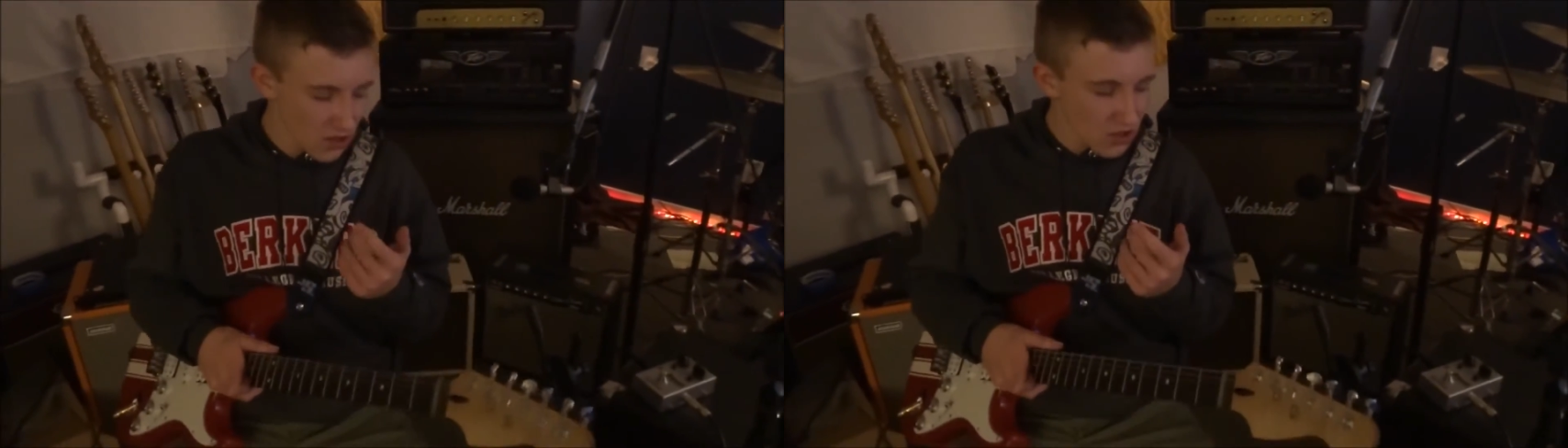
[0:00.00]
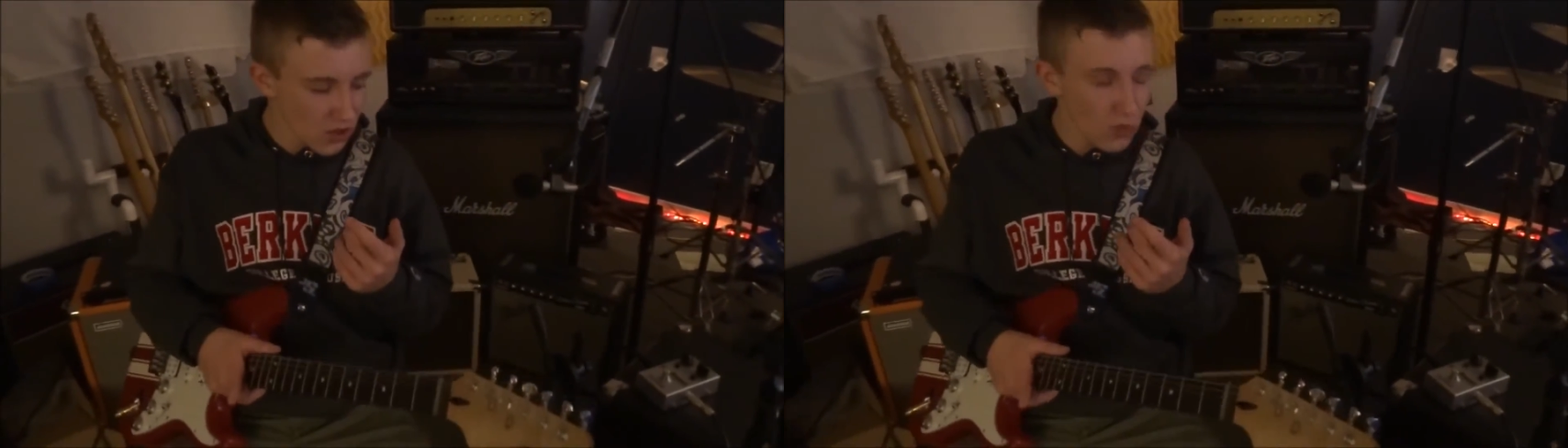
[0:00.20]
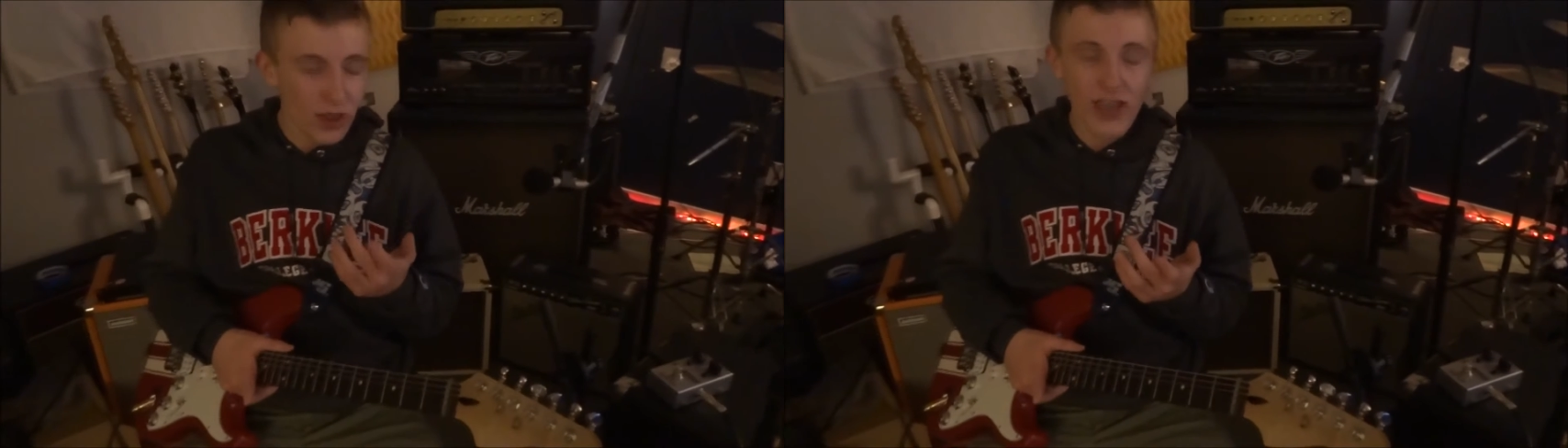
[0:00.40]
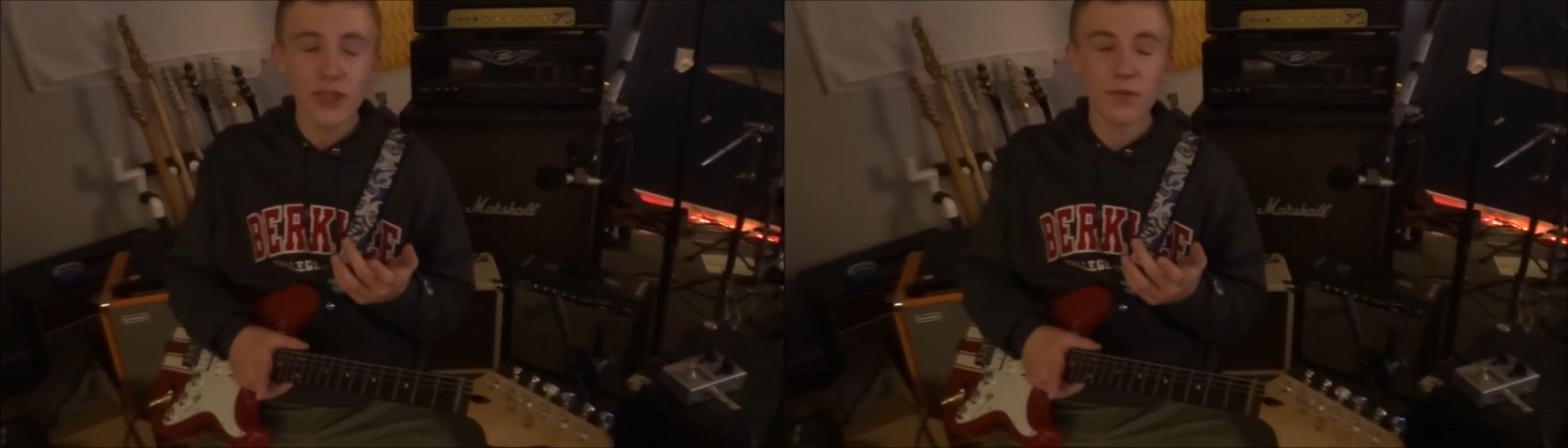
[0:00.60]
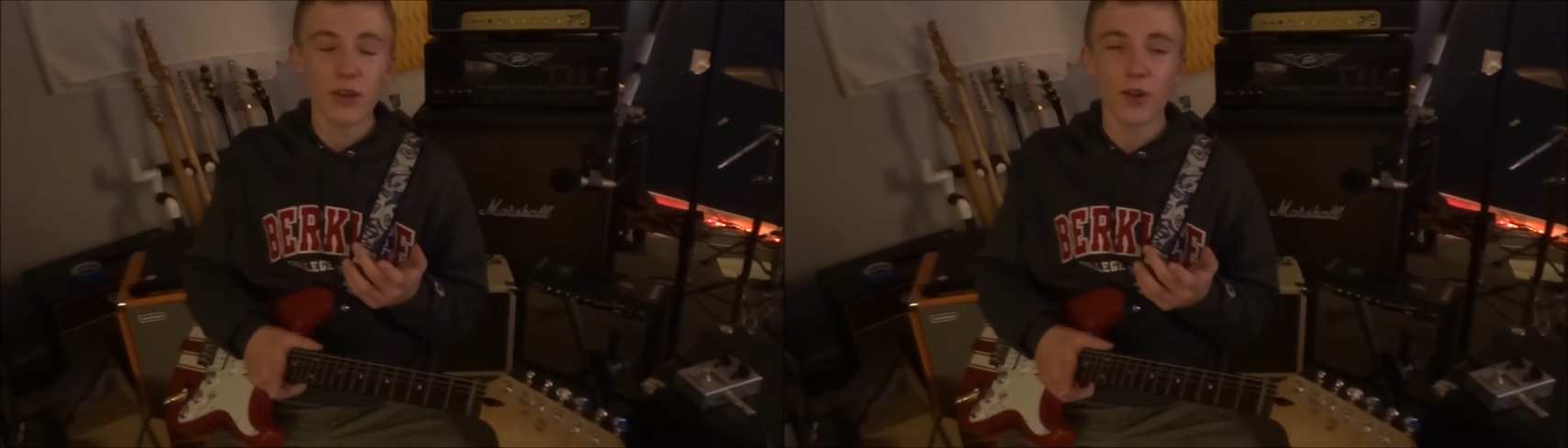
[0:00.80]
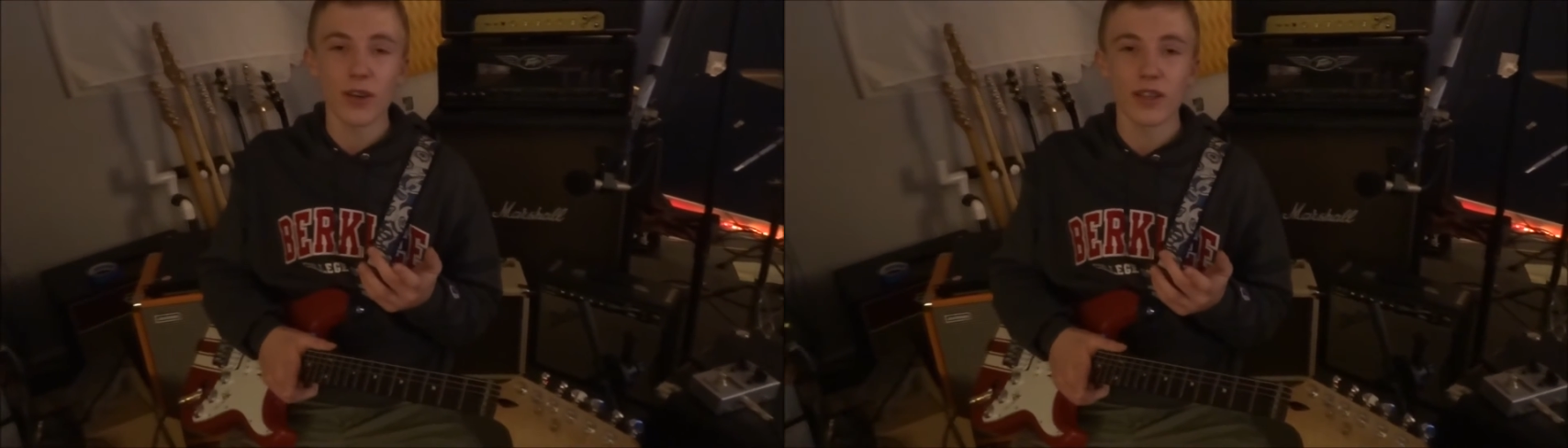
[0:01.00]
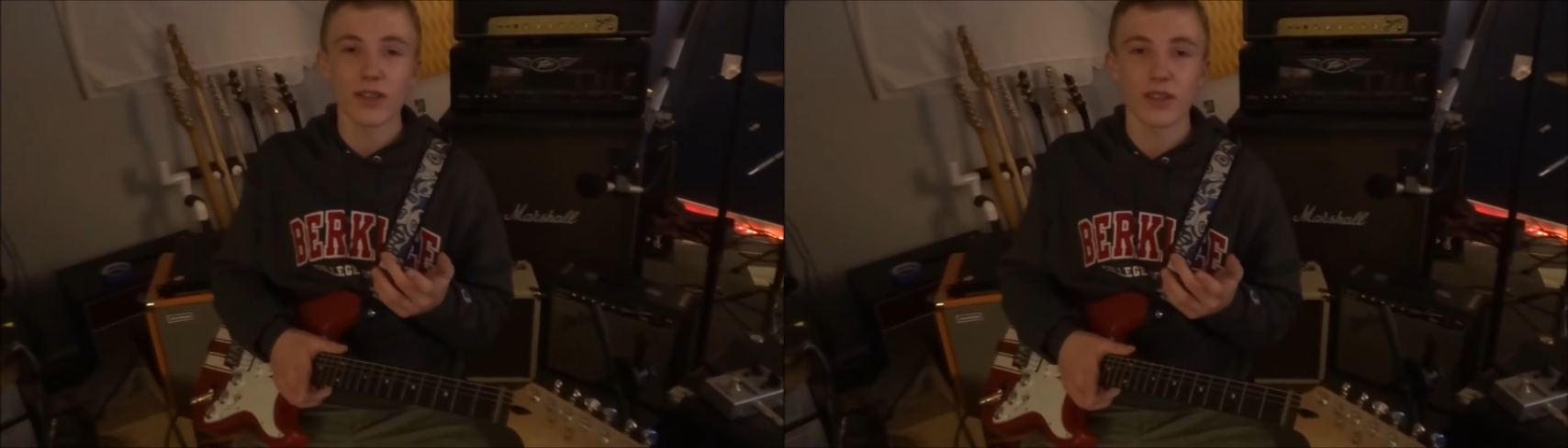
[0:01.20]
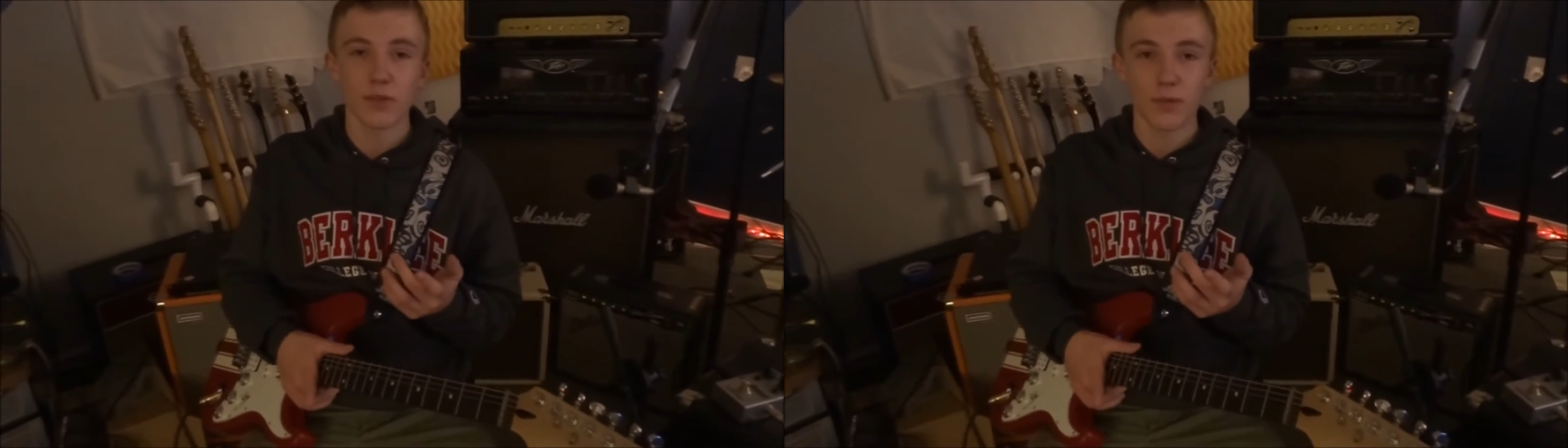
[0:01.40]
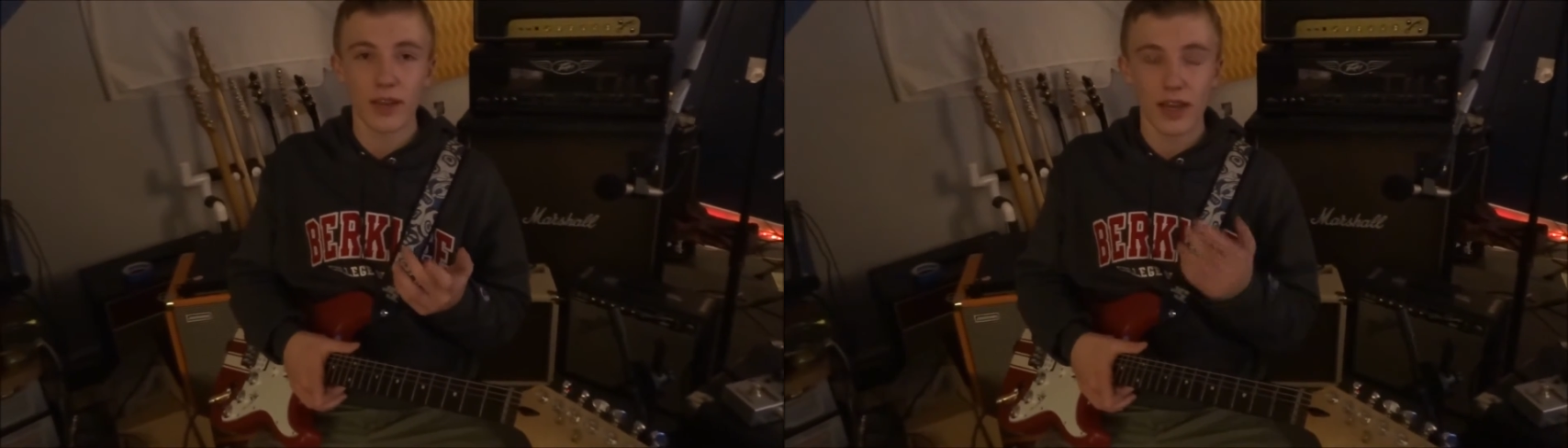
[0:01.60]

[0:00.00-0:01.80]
so when I do recordings, because when